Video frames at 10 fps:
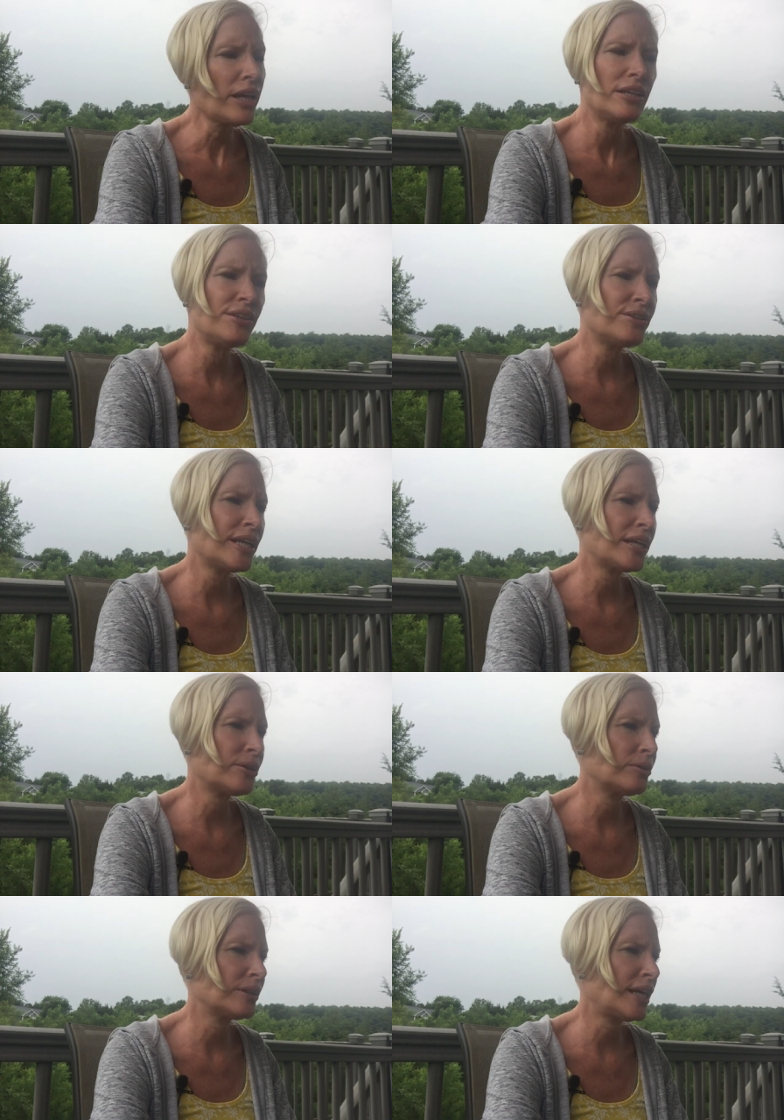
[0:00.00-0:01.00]
Did you take
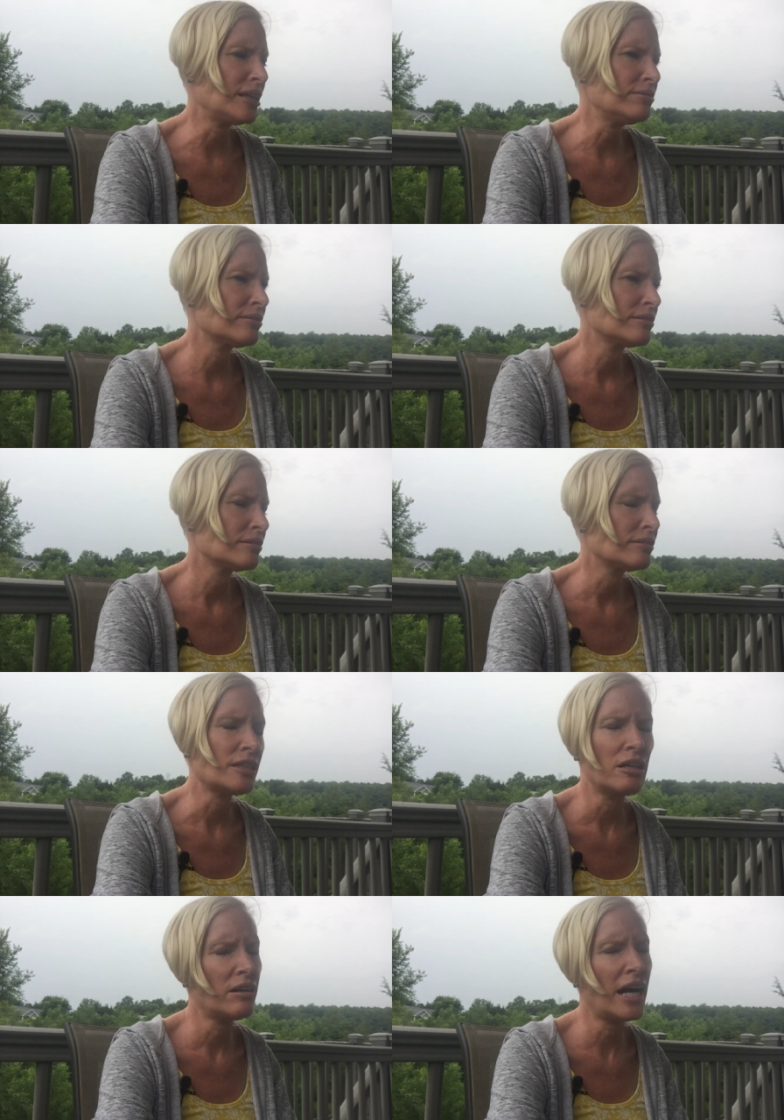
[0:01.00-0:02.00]
your own life?
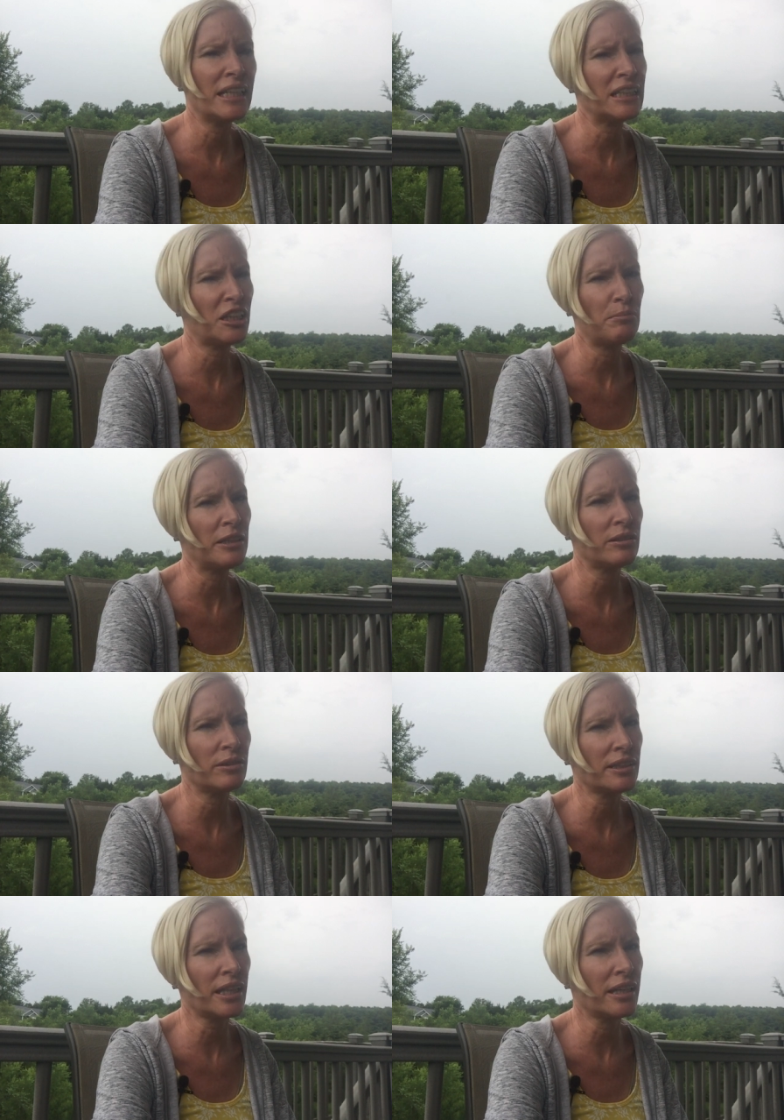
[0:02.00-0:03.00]
I didn't commit
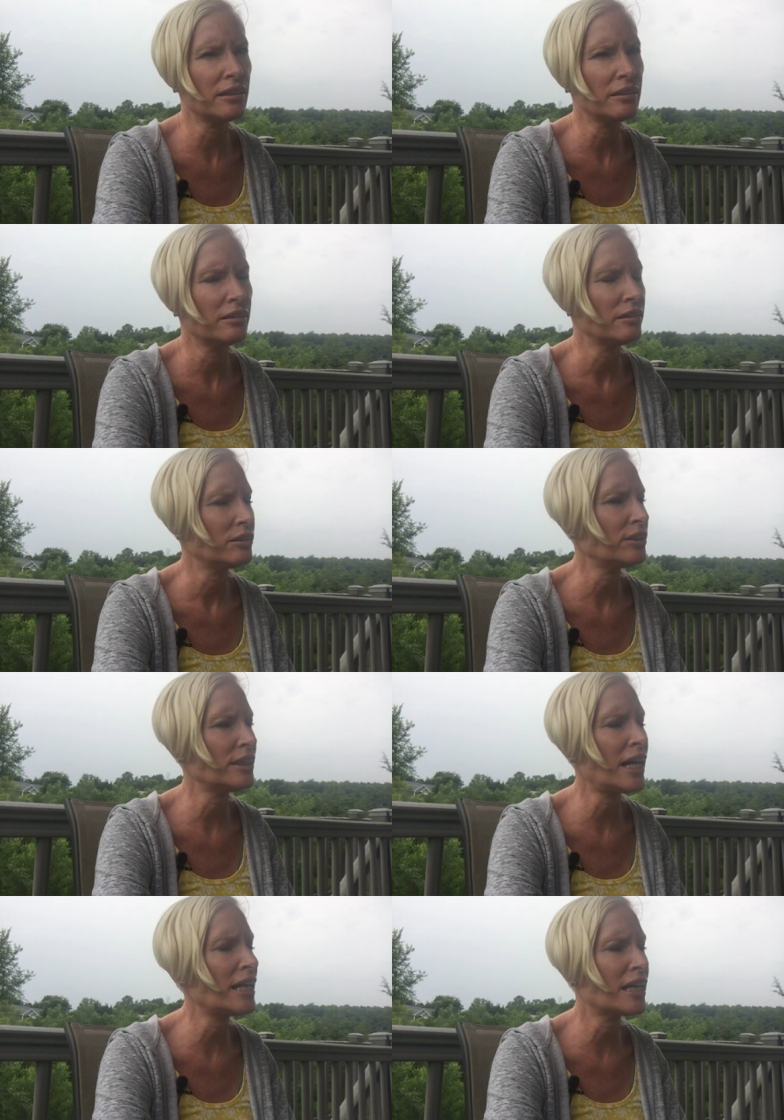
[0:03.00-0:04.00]
suicide. She
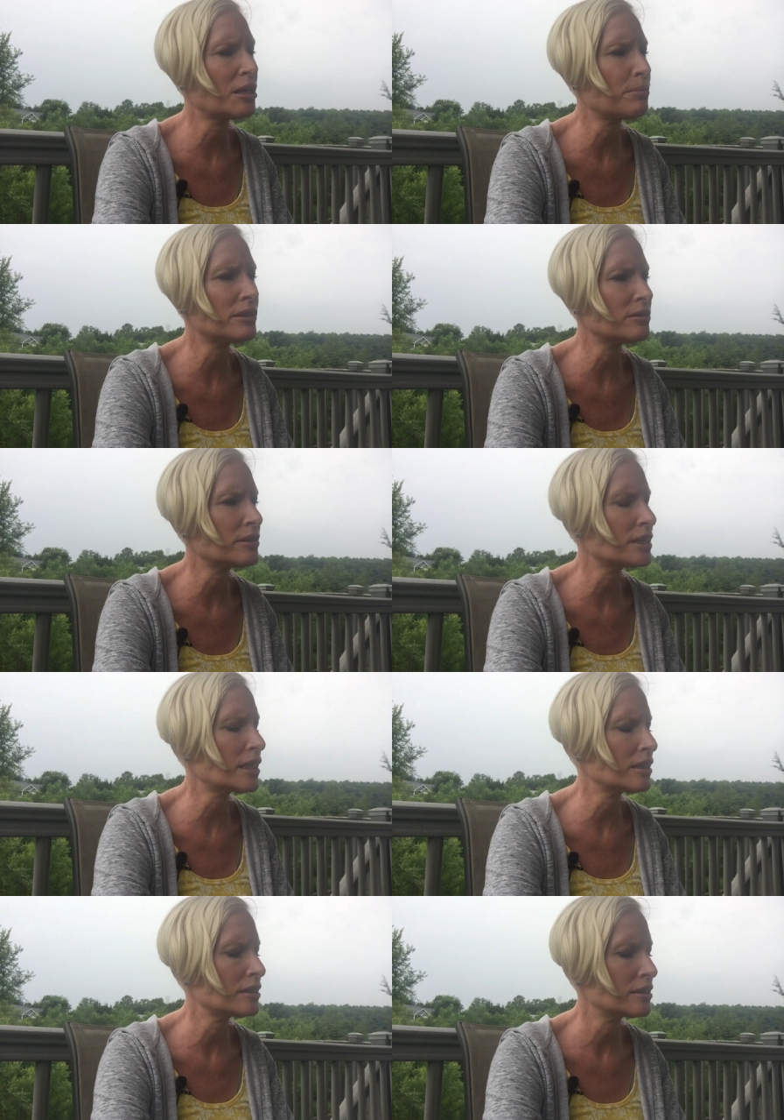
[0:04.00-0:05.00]
said, I didn't commit
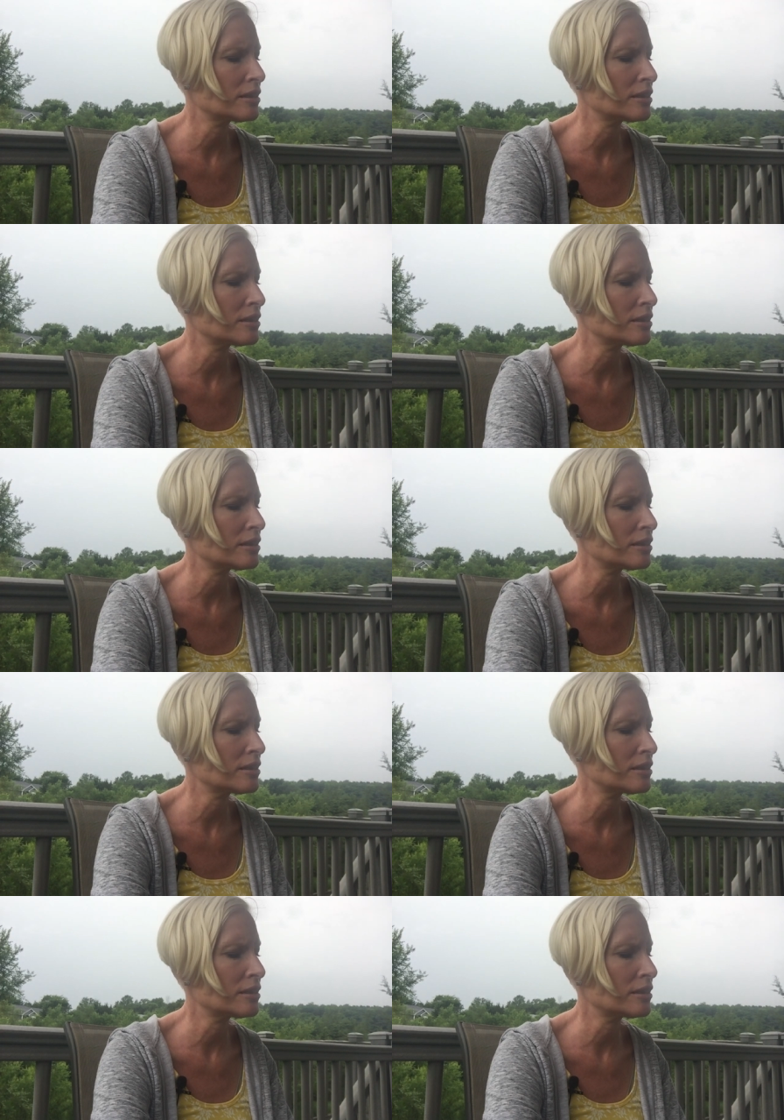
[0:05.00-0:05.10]
suicide.